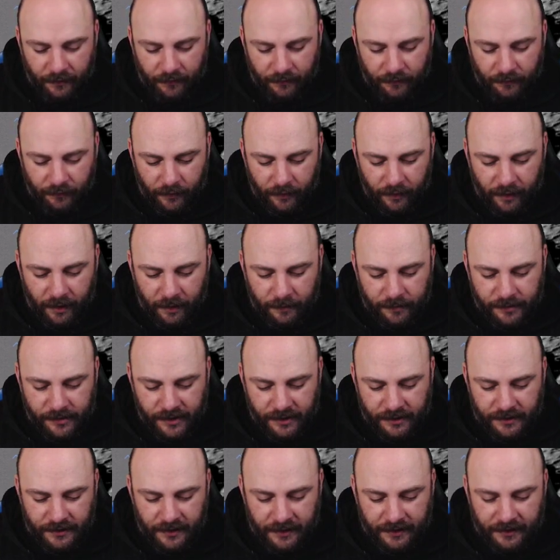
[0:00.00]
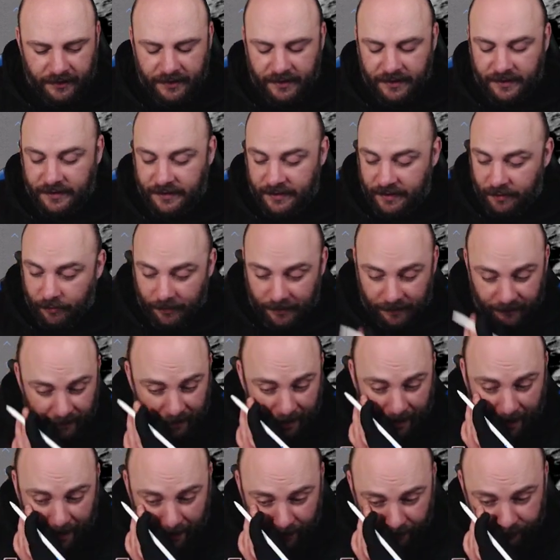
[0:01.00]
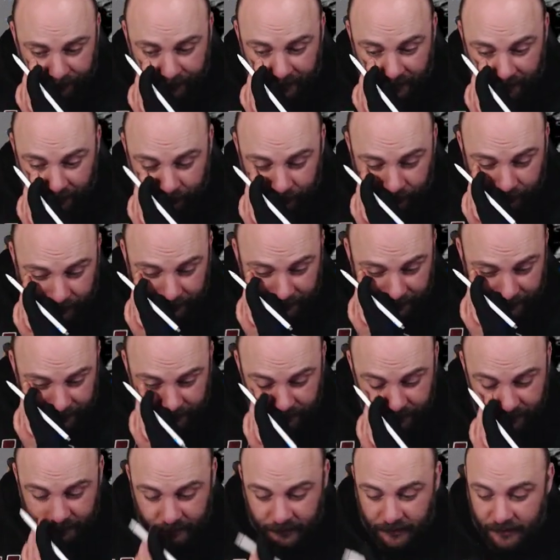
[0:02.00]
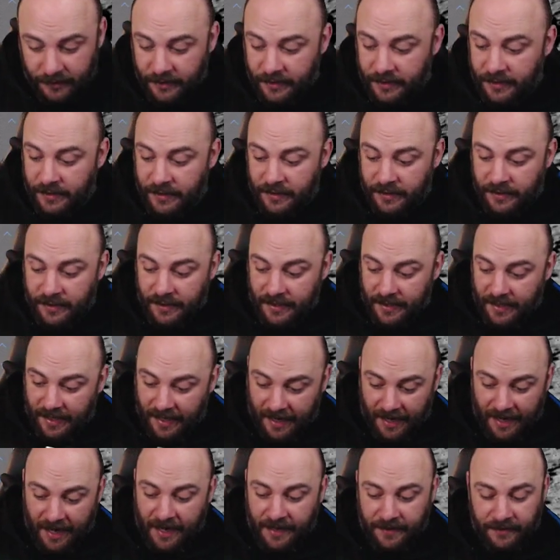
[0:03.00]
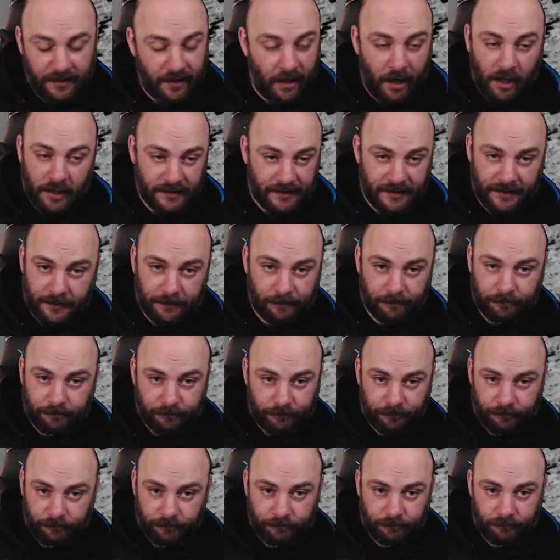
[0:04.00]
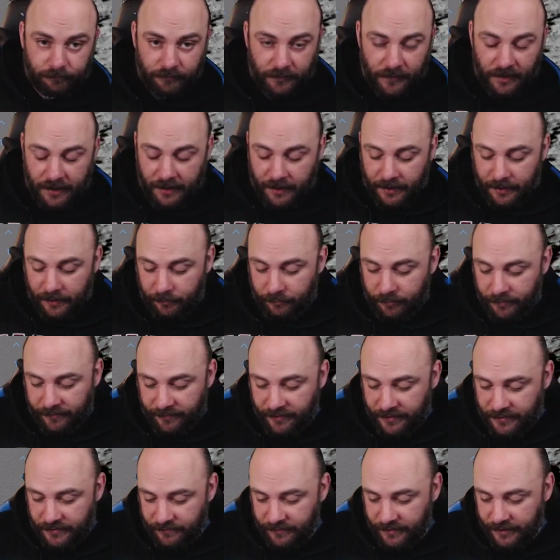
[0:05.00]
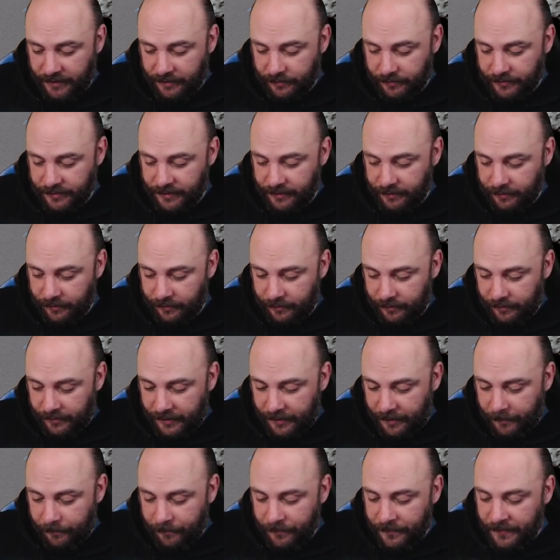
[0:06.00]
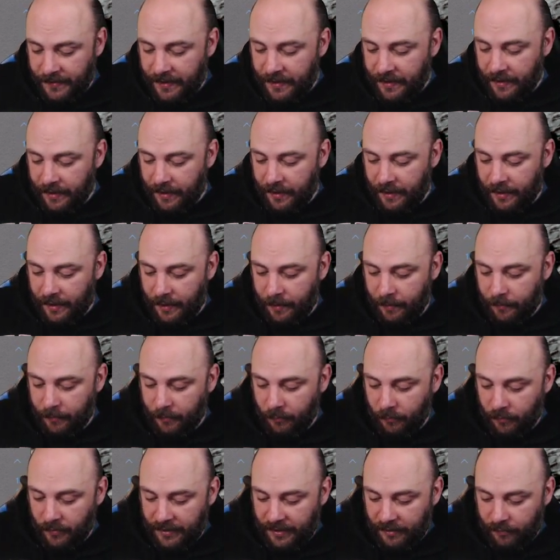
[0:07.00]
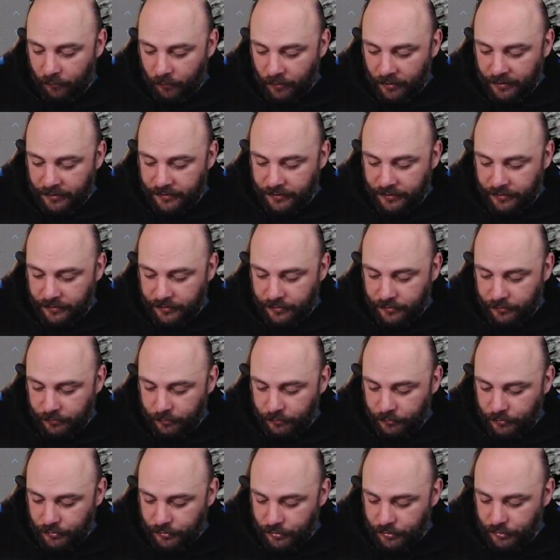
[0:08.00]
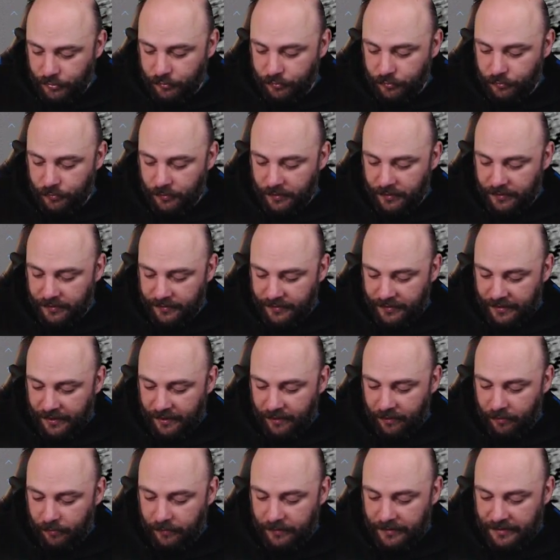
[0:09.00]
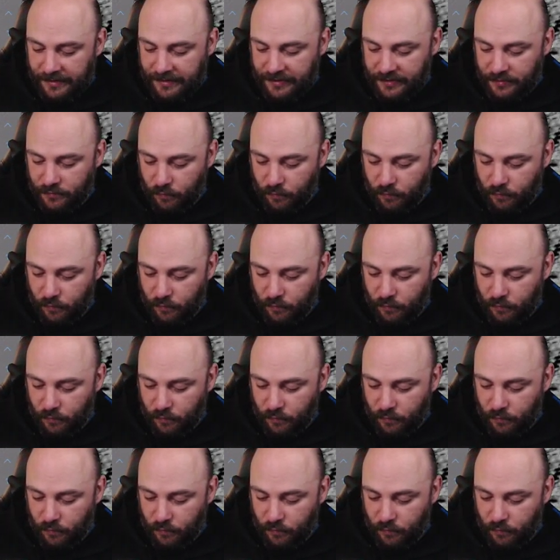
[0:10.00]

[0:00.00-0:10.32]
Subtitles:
for objects like this. Now, we have covered this ad nauseum in previous videos here, okay? But what I want to do now is